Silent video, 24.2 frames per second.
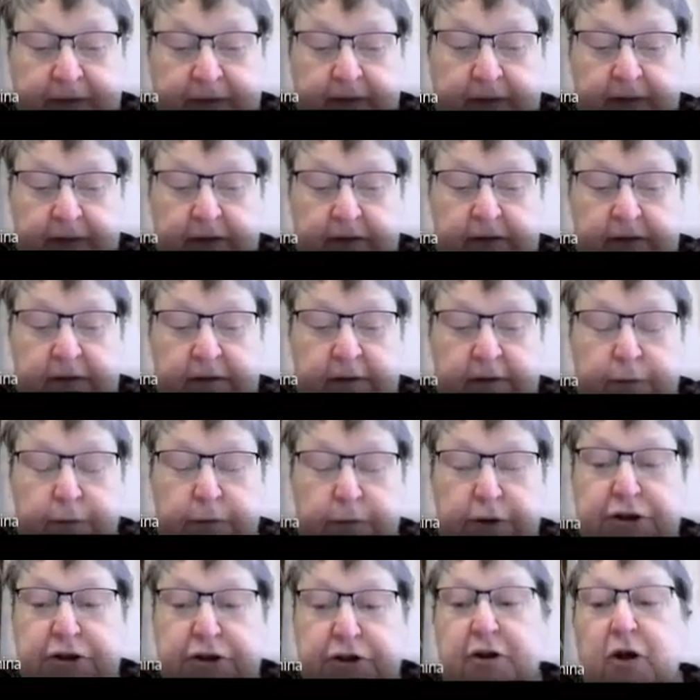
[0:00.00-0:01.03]

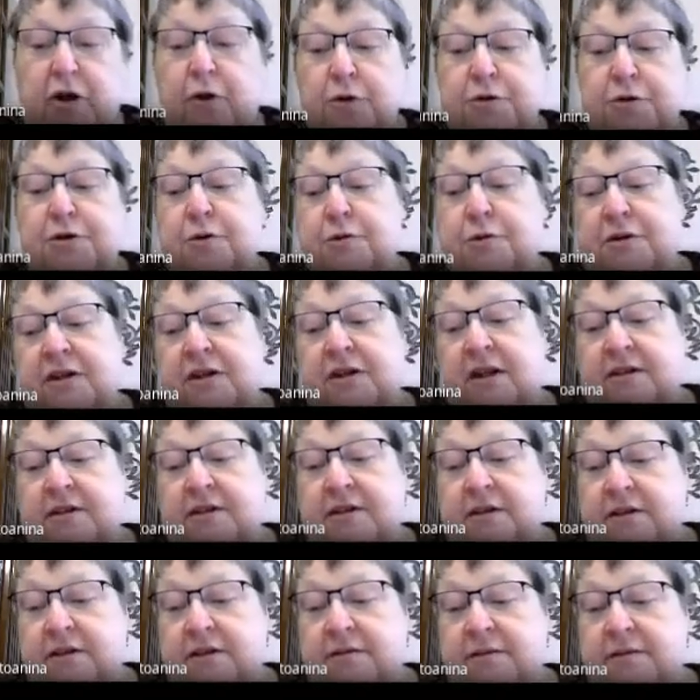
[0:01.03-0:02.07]
also
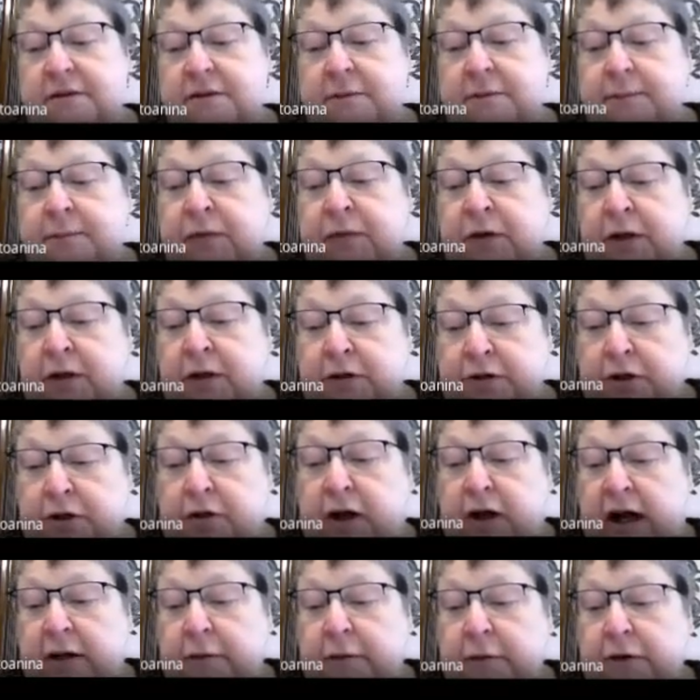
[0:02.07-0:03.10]
transitive? So
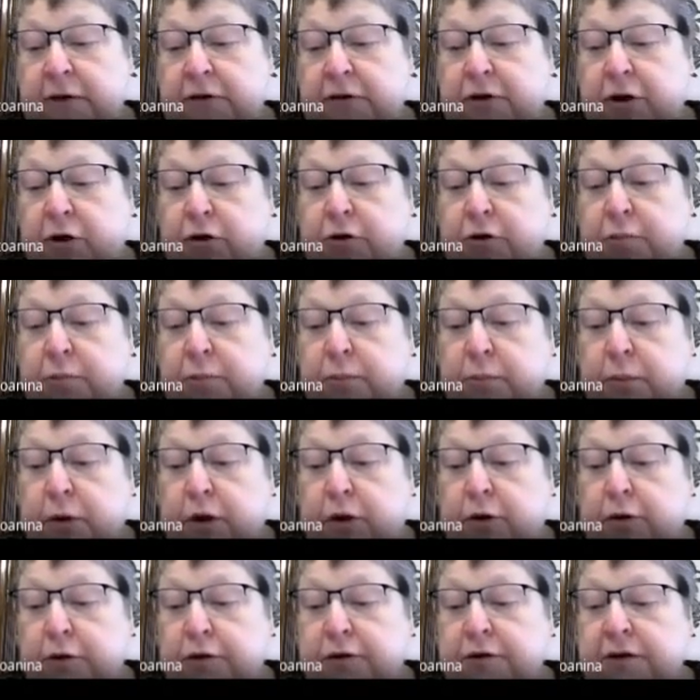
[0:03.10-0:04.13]
I will talk
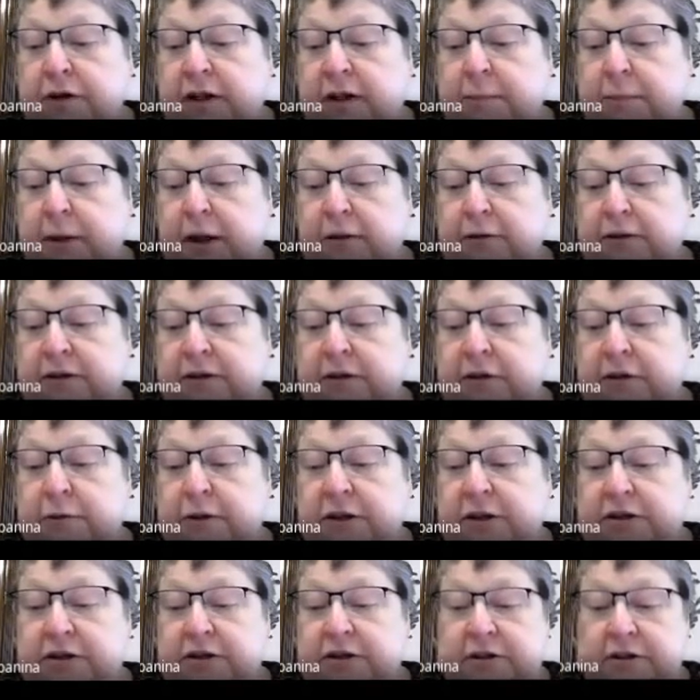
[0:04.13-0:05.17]
more about these
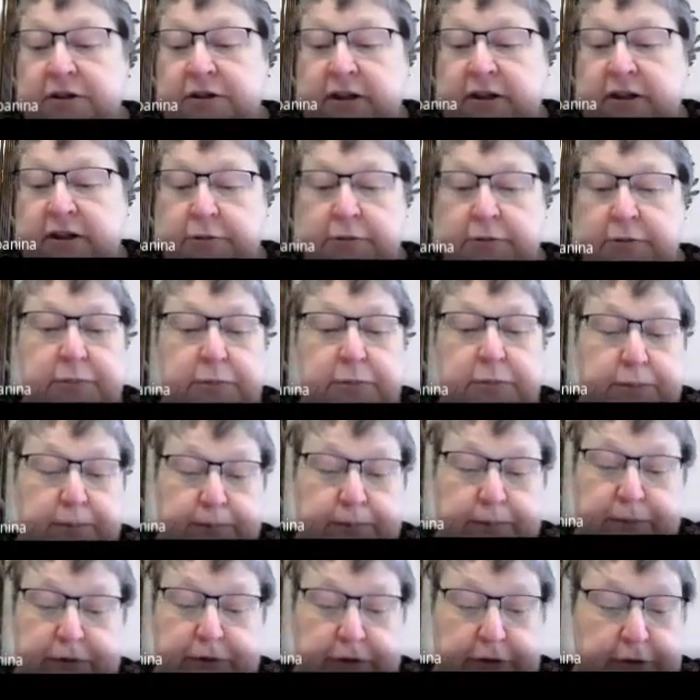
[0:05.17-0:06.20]
questions as we
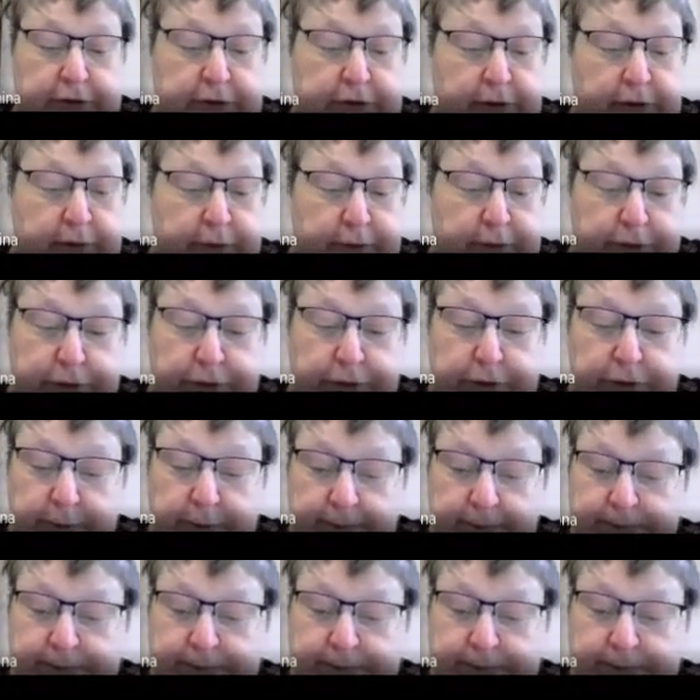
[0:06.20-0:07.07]
go through.